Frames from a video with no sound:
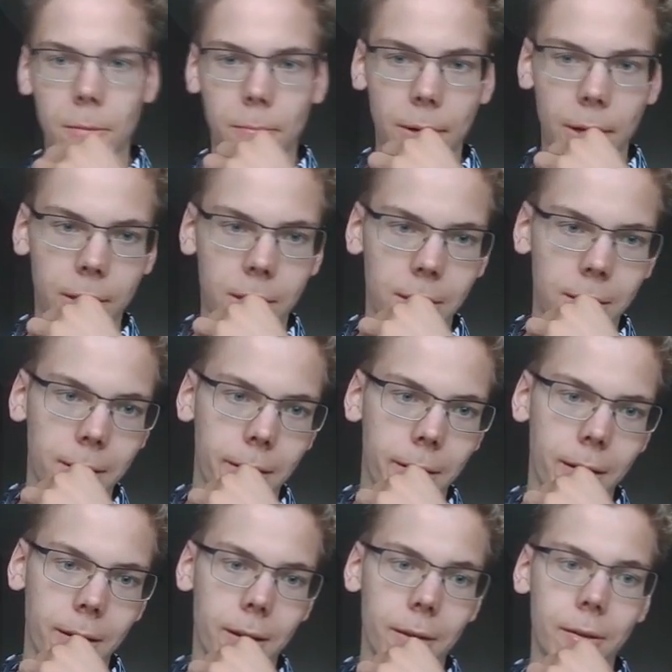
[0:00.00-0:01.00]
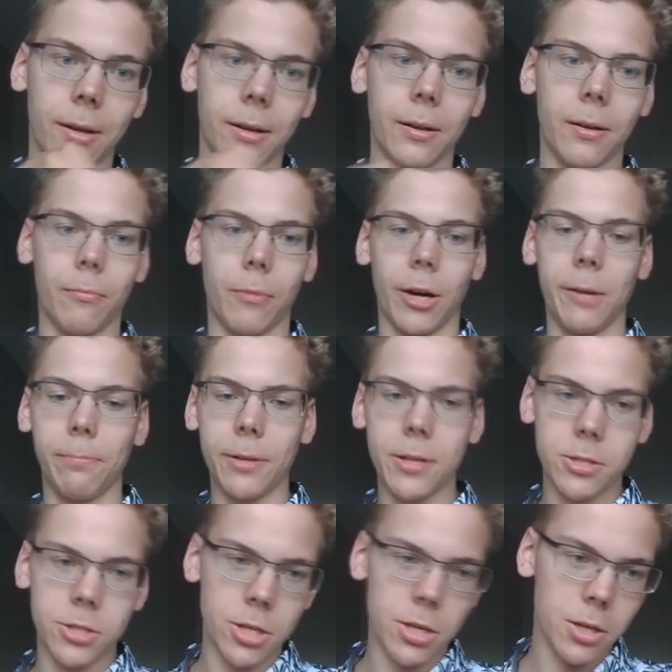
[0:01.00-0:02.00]
But I
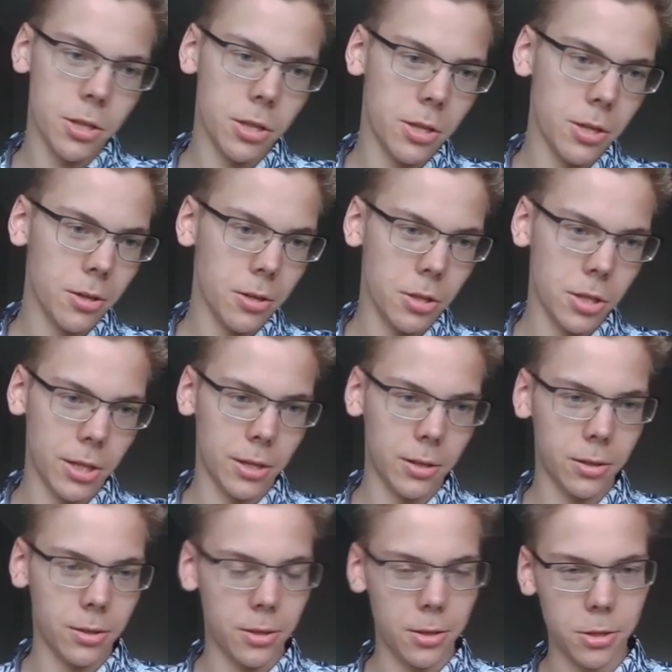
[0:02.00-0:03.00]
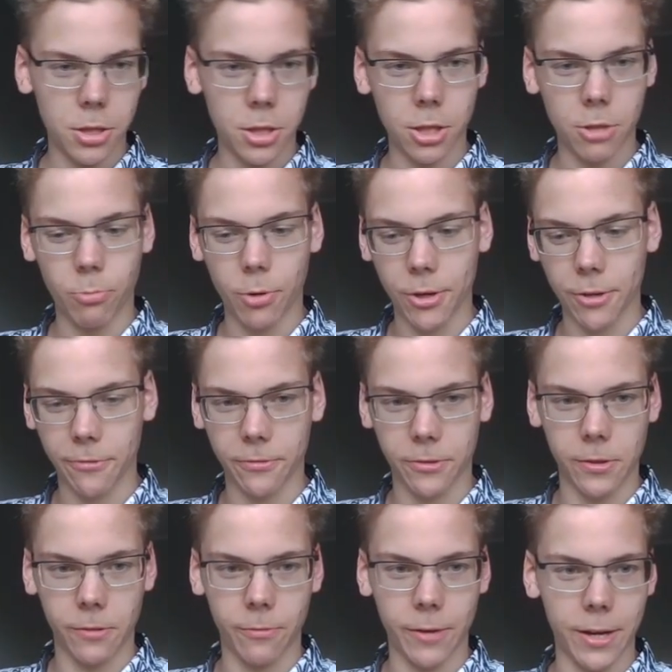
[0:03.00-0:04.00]
played g6, and this is one of
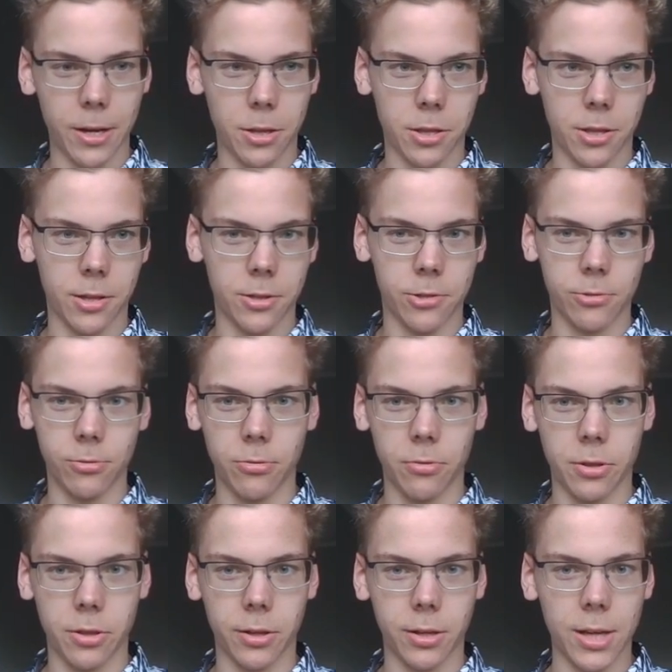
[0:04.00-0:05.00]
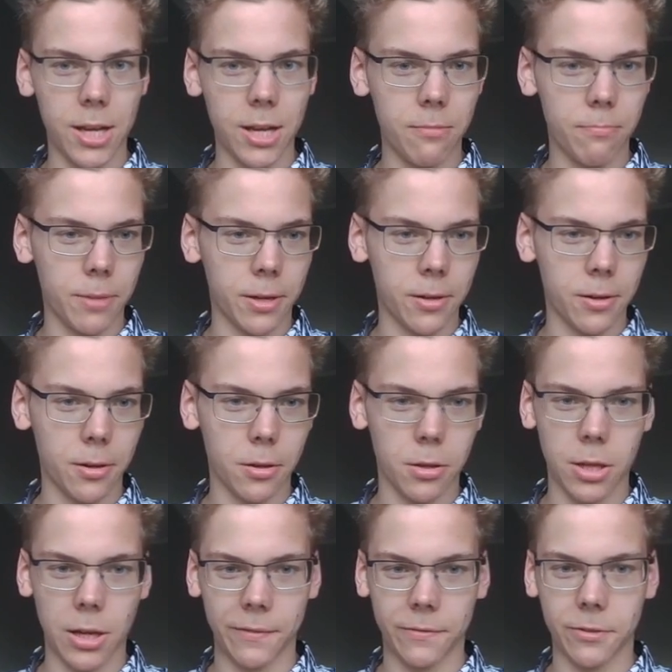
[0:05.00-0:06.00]
the ways that you lose the game,
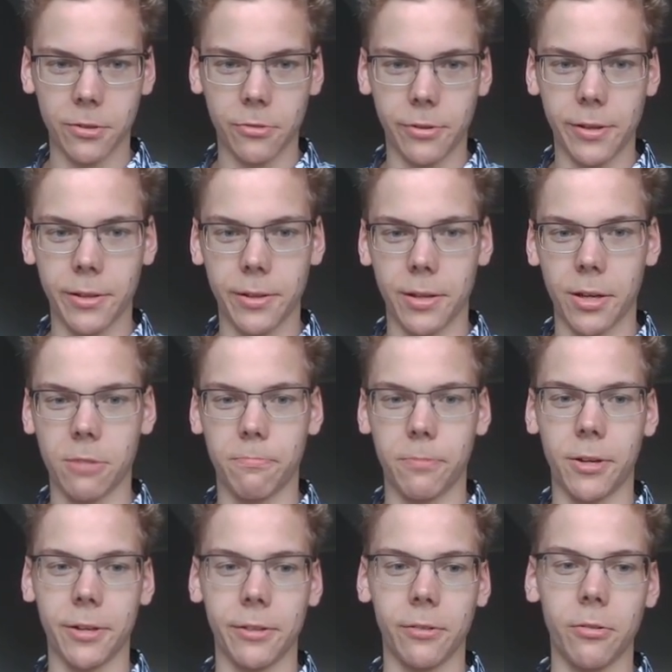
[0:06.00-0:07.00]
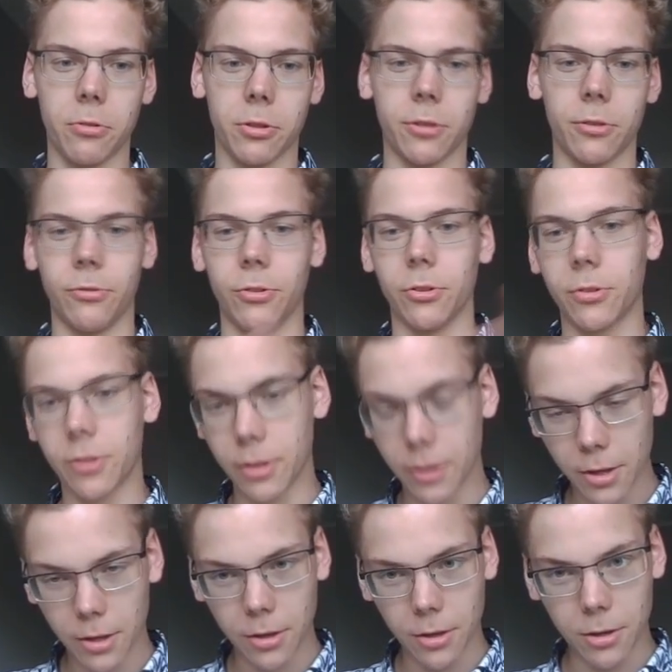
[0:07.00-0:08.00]
because after queen takes pawn, you lose the rook.
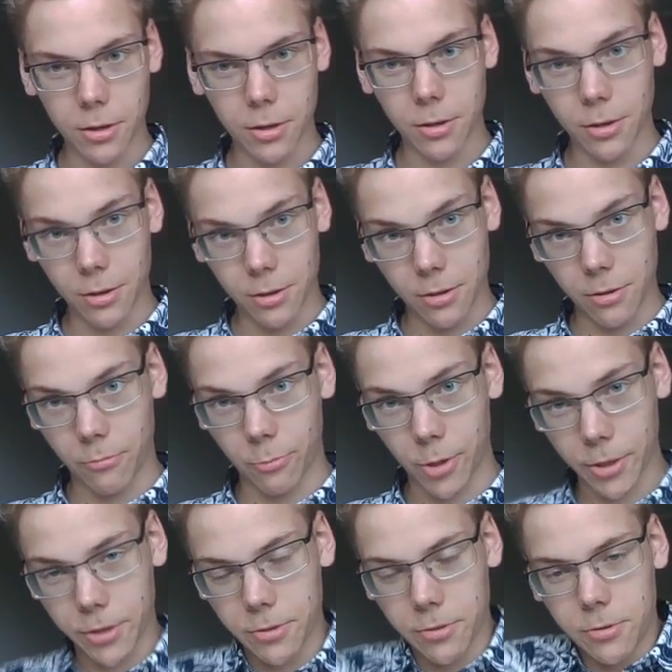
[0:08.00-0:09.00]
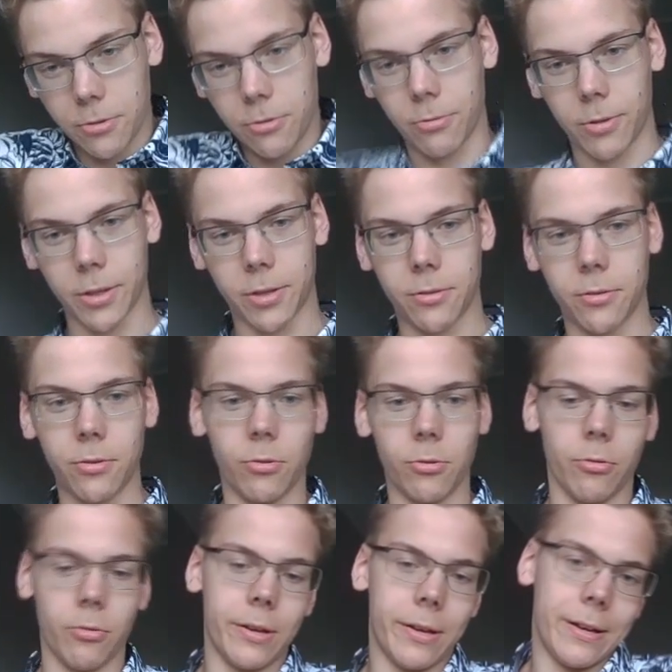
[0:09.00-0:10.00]
What to do, what to
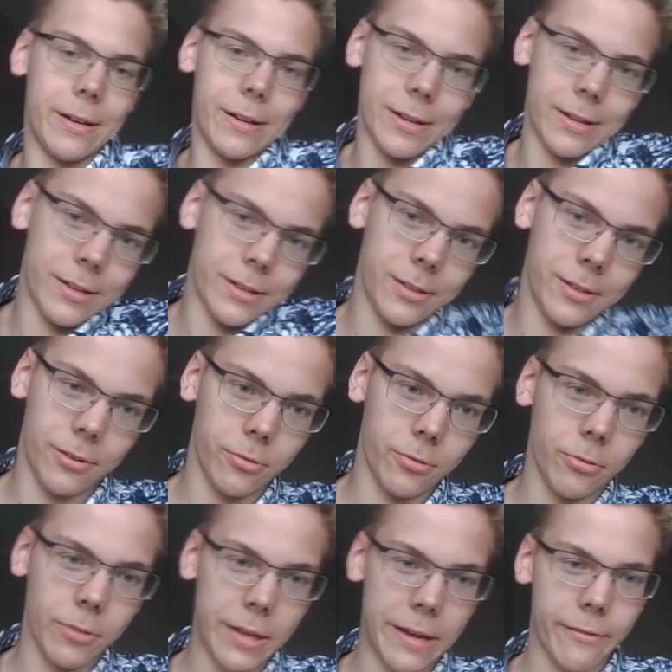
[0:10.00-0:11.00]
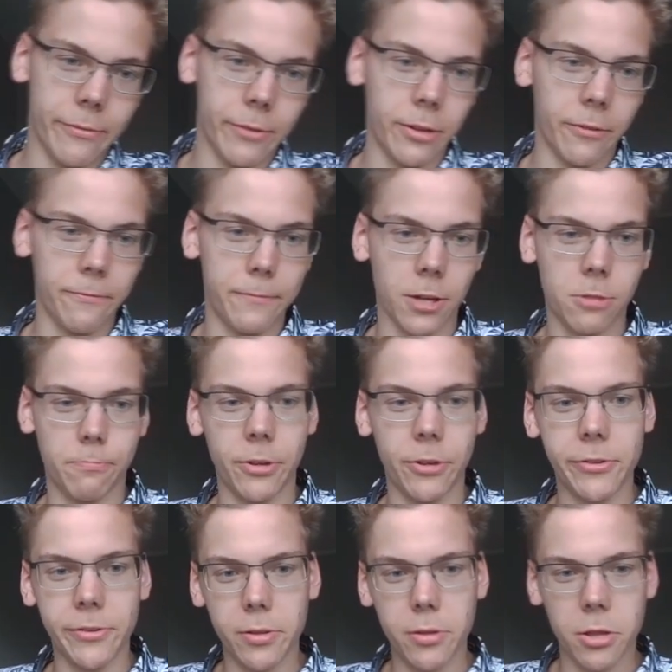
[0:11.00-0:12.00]
do? You don't have enough
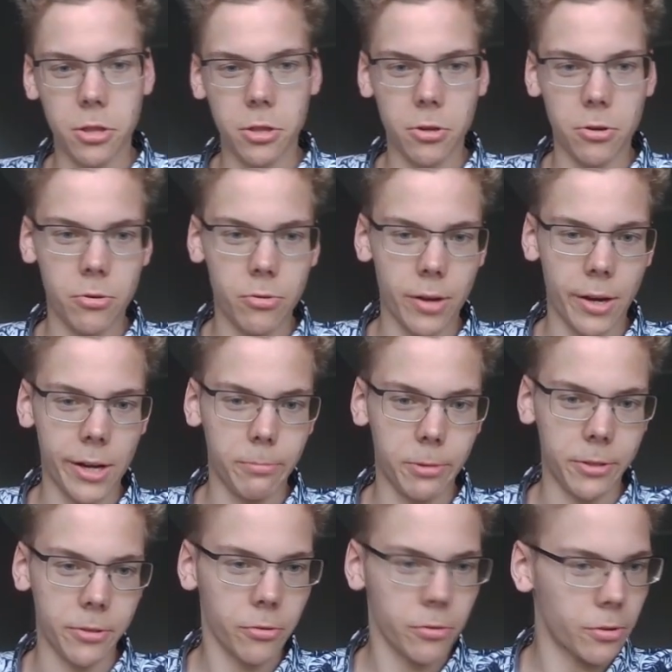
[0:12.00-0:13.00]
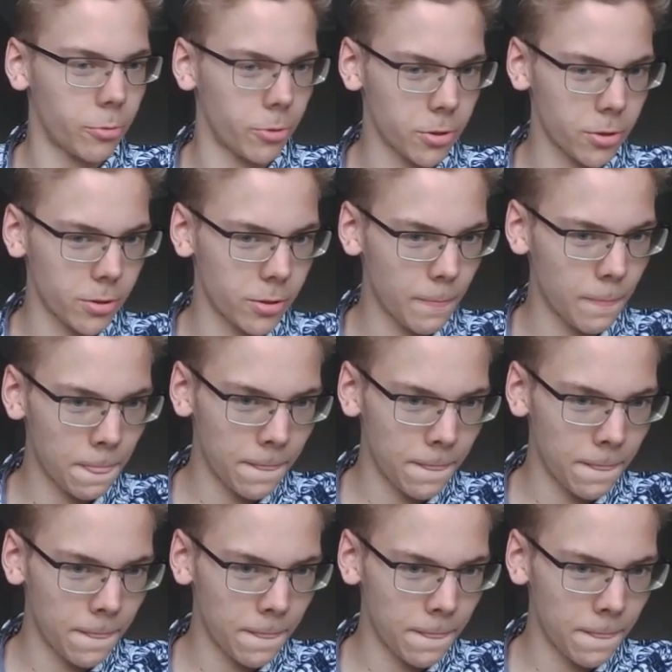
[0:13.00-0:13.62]
experience, so I blundered the rook.